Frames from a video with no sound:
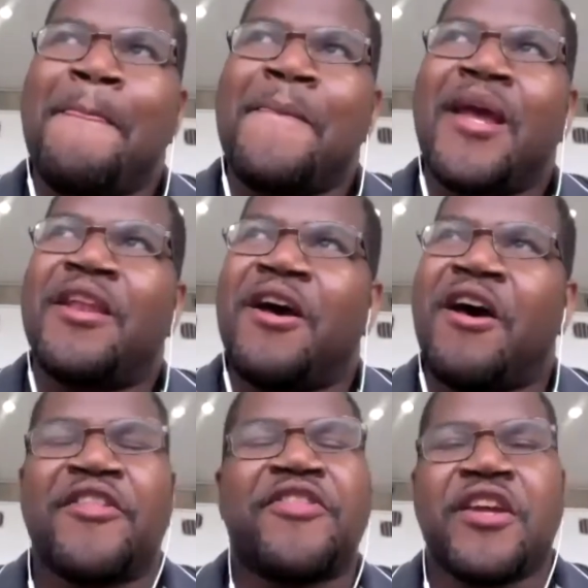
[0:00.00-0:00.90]
And the
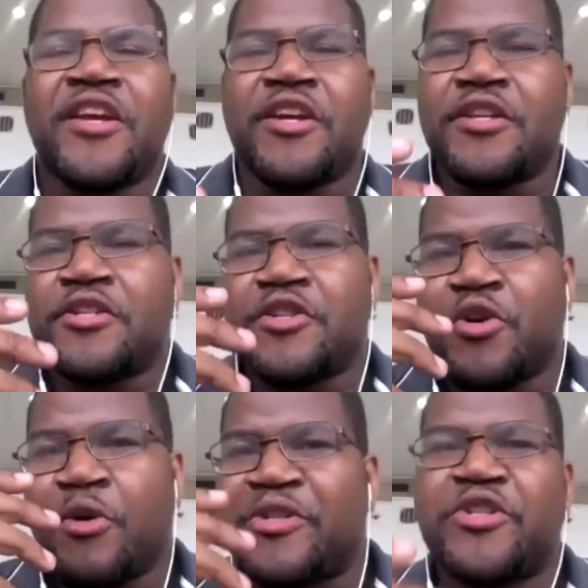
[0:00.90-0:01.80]
other thing is your
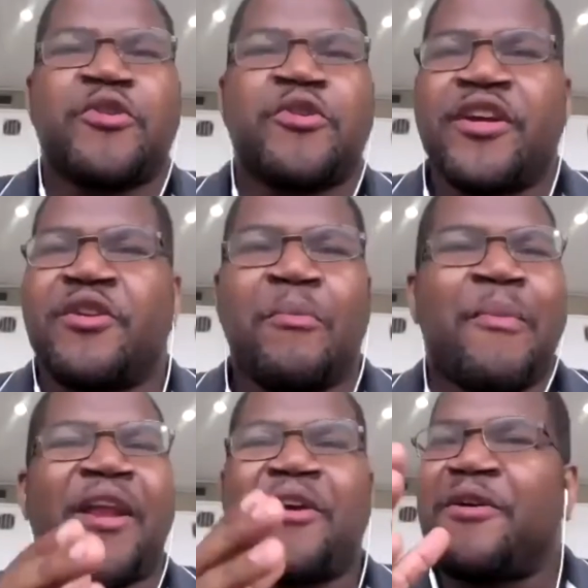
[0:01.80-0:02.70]
maturity. No
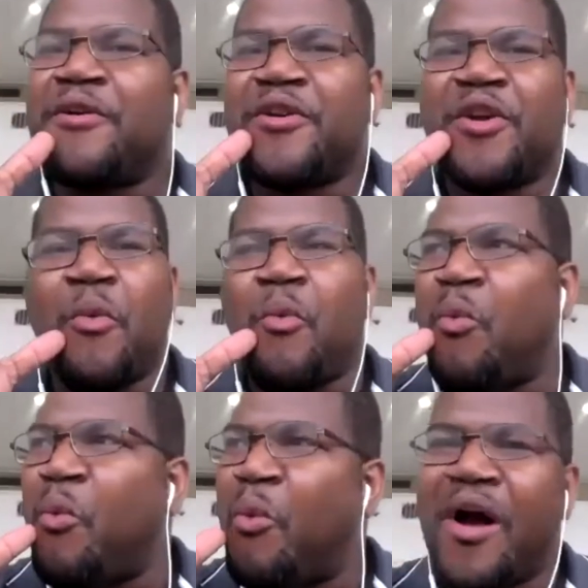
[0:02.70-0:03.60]
matter, you know,
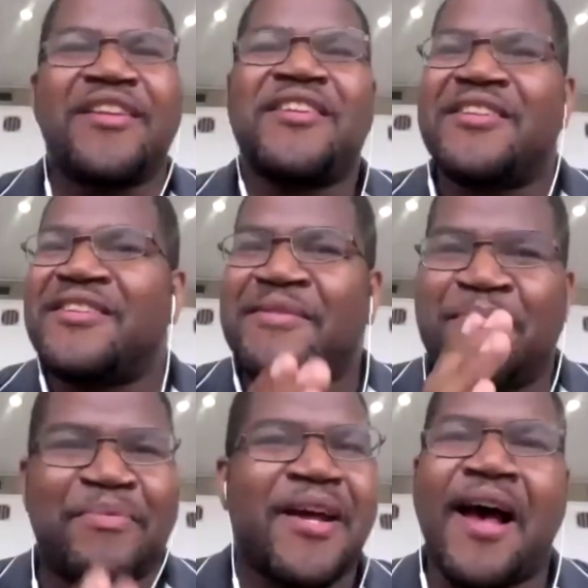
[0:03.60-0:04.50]
what
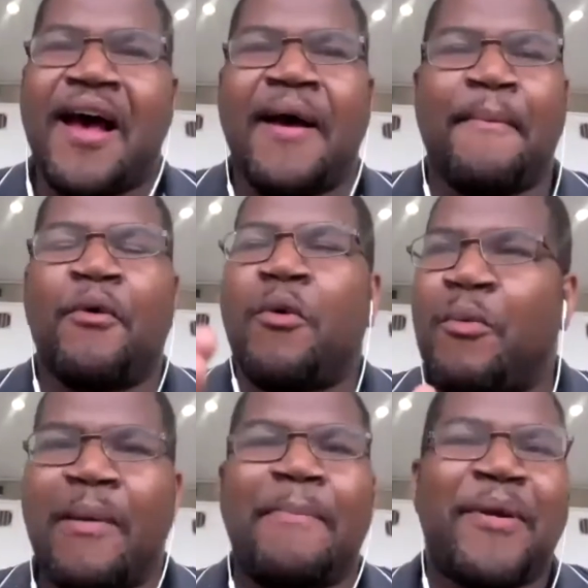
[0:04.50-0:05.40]
time or
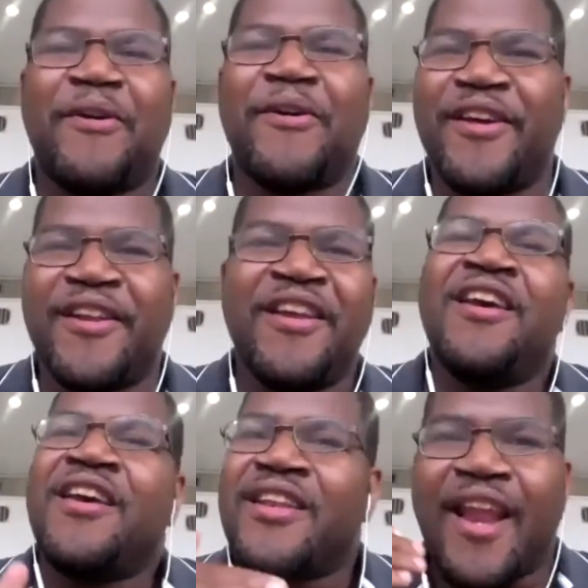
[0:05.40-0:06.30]
what period
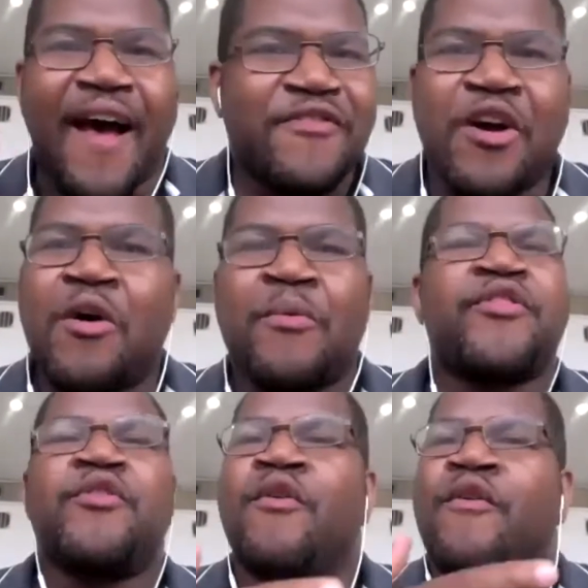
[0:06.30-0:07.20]
that I've talked with
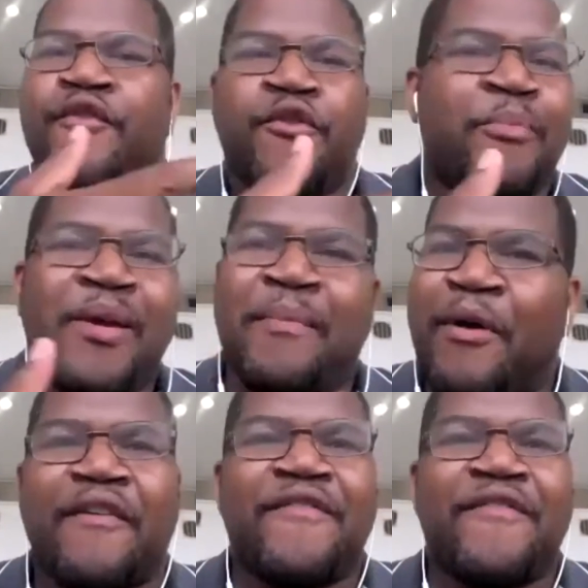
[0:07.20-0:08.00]
you or if you've been part of